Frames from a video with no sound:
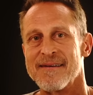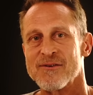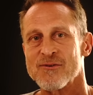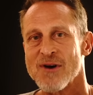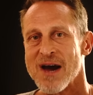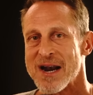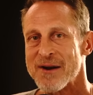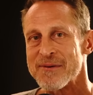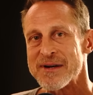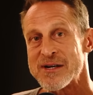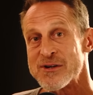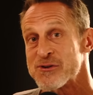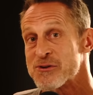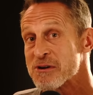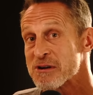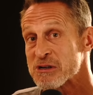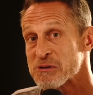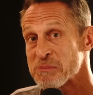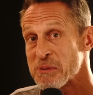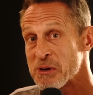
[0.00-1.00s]
Try to reduce
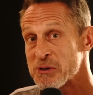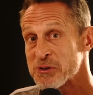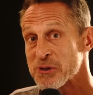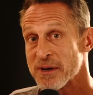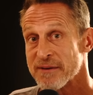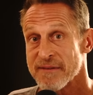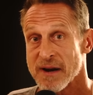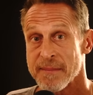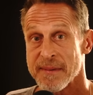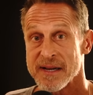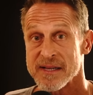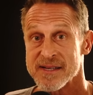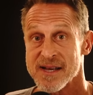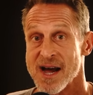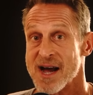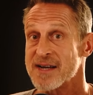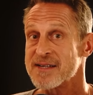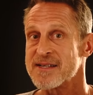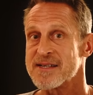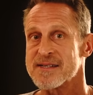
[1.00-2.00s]
your exposure to environmental
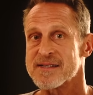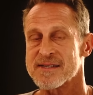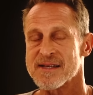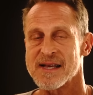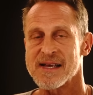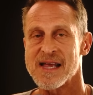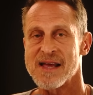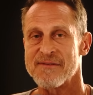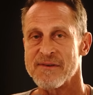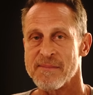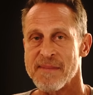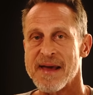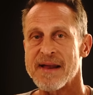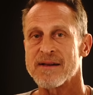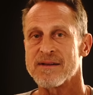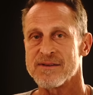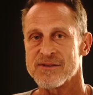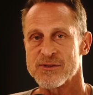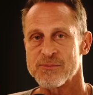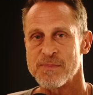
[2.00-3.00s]
toxins like heavy
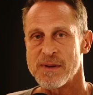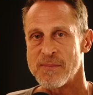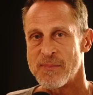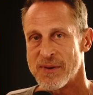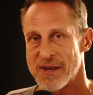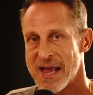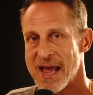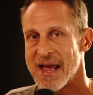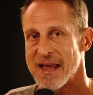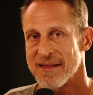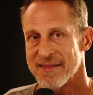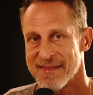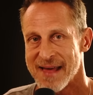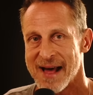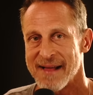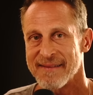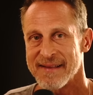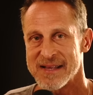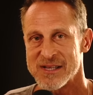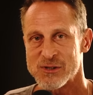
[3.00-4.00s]
metals, BPA,
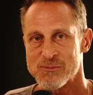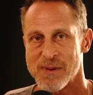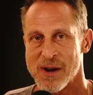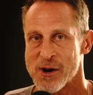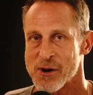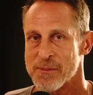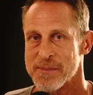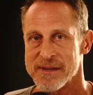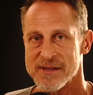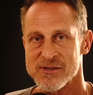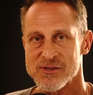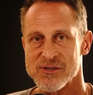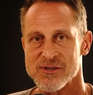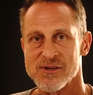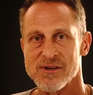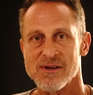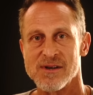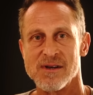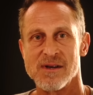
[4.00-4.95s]
phthalates, parabens.